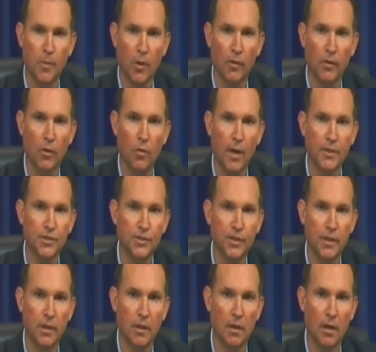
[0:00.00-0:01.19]
part of the
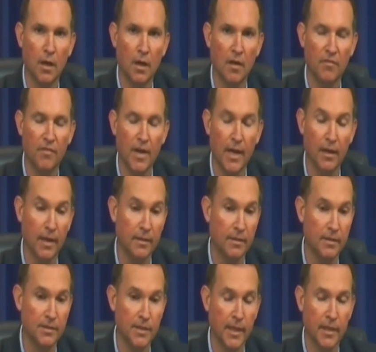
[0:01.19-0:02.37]
question, violate the
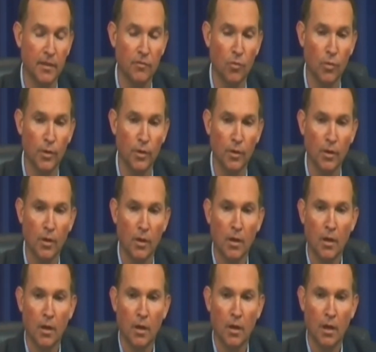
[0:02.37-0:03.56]
executive order.
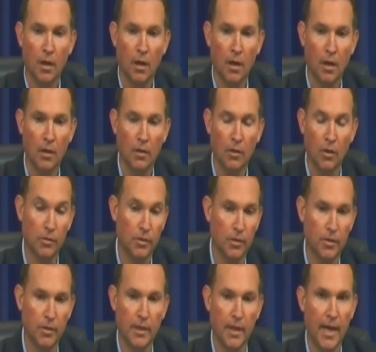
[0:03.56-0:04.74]
Look, you
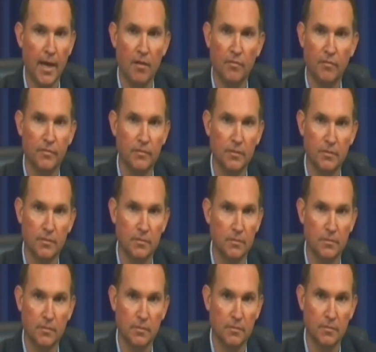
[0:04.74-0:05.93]
could have
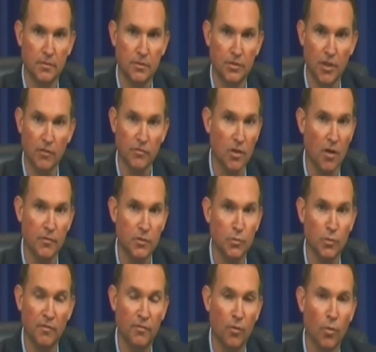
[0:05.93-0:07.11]
the sheriff's office
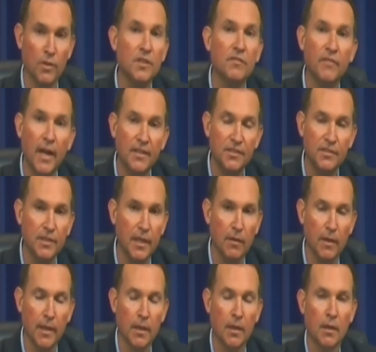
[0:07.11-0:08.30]
will enforce if
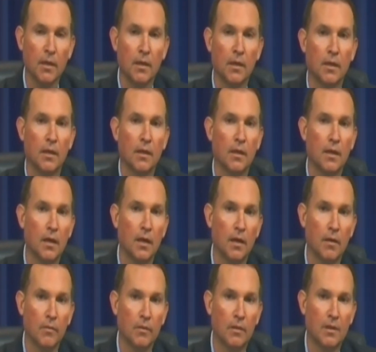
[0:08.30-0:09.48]
necessary.
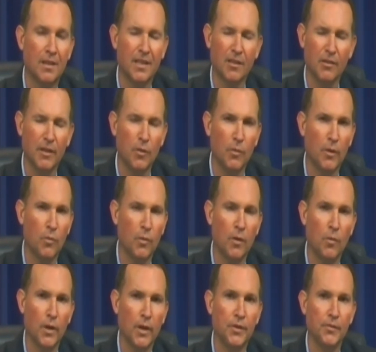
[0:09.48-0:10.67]
Clearly, we don't
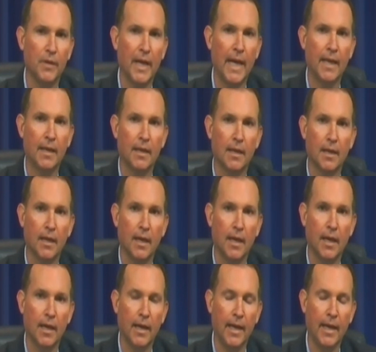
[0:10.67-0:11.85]
want to do that.
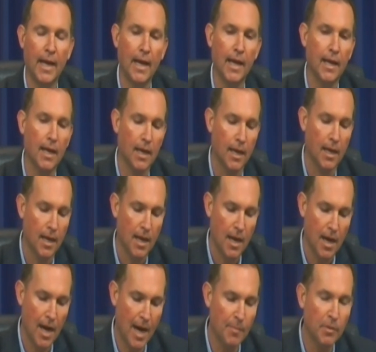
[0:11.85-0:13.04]
And
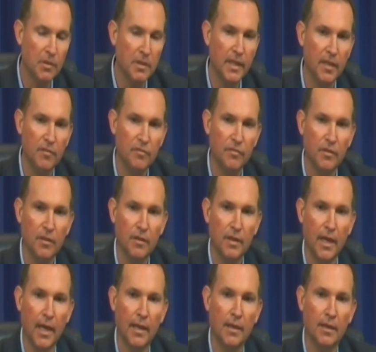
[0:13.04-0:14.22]
I believe
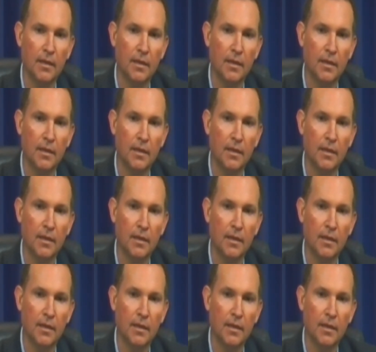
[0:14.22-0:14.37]
that